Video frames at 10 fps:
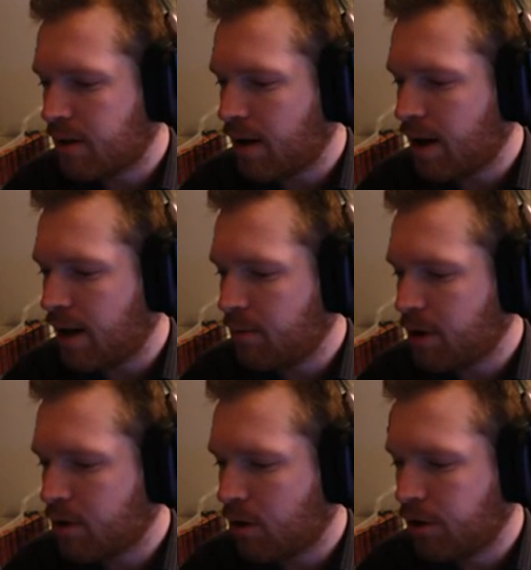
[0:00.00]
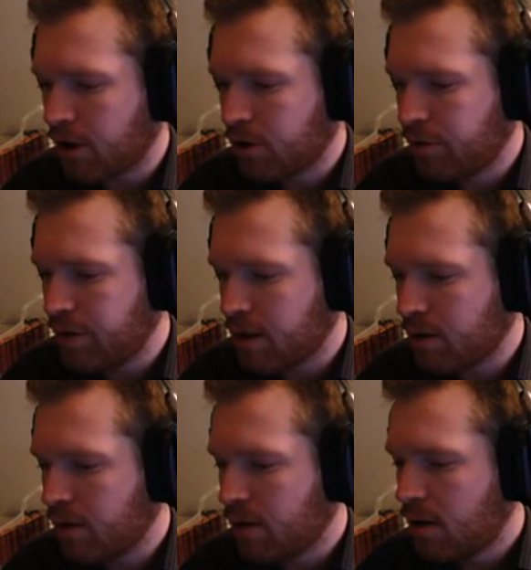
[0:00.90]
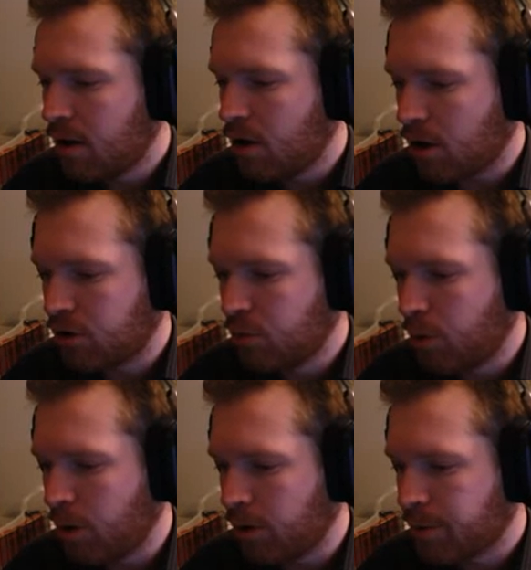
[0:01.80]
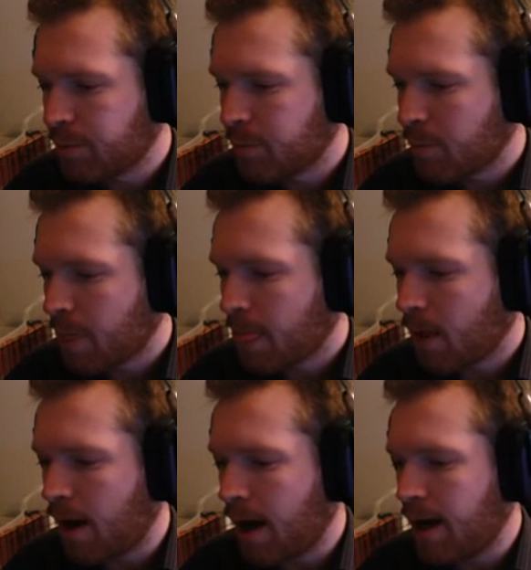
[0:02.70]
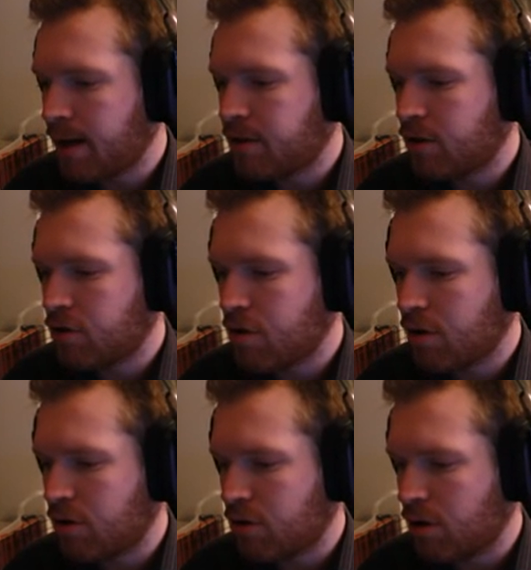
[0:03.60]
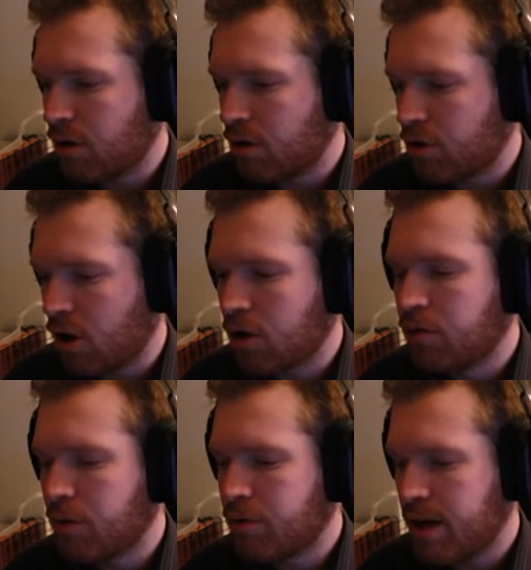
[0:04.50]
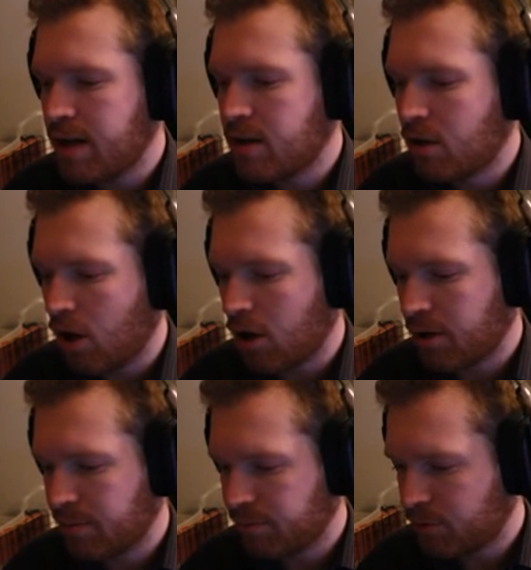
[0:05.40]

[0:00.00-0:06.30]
There are the one called Lock to Vehicle, Lock to World, and Toggle Rotation Lock.